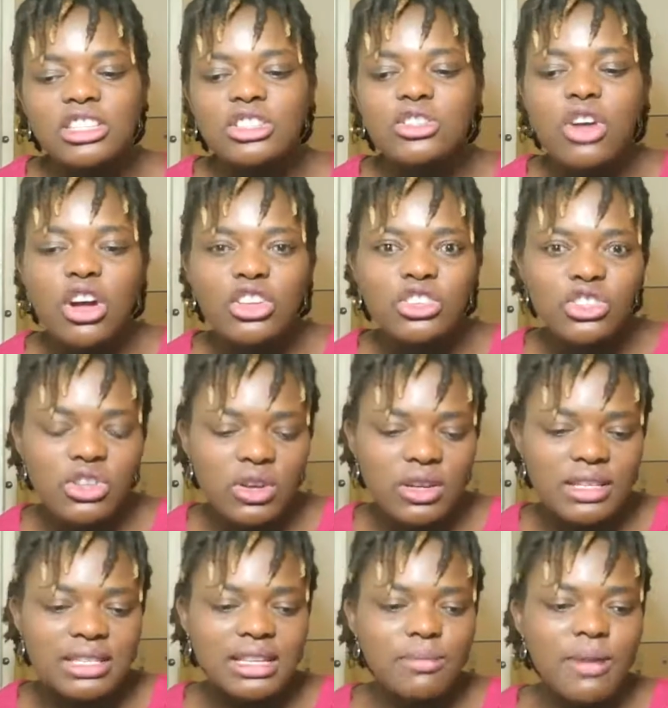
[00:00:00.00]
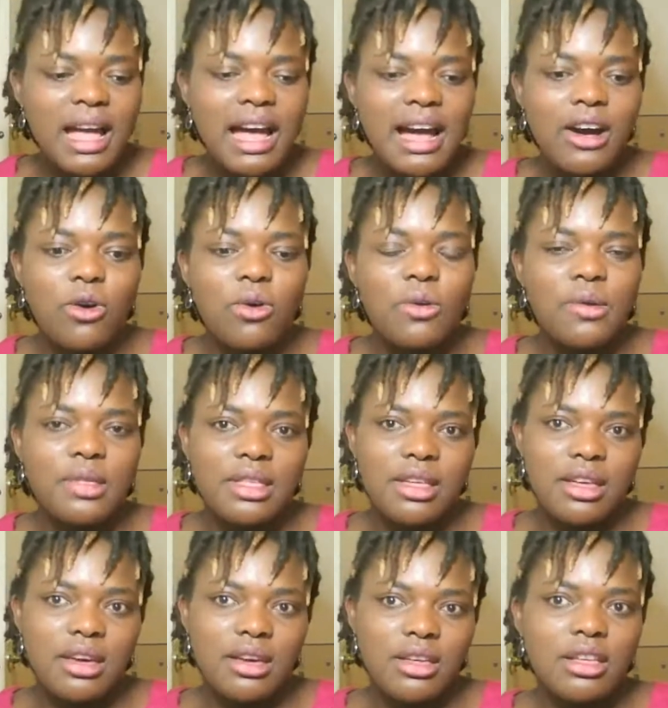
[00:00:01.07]
not just about
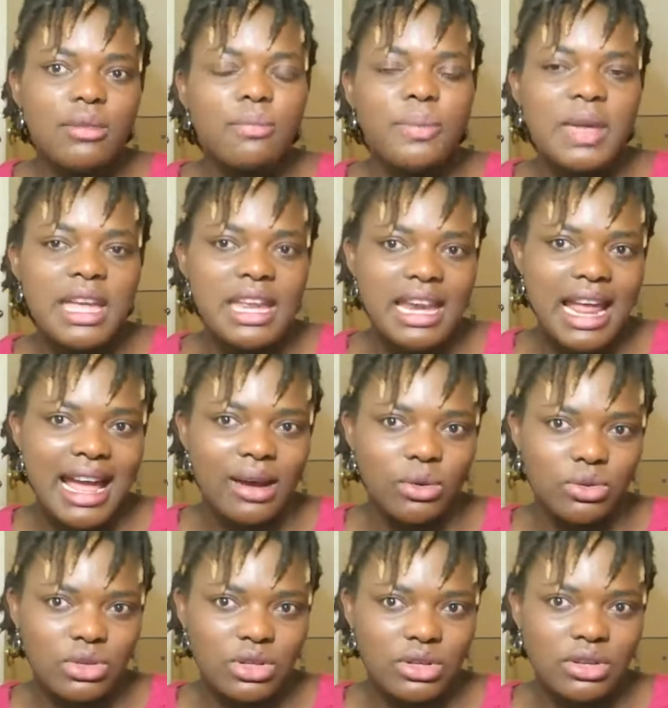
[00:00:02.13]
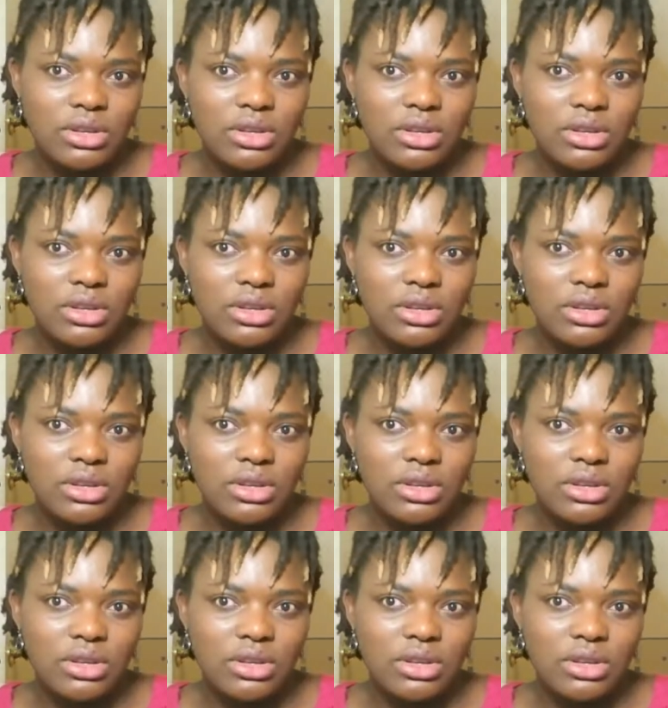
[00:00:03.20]
being out.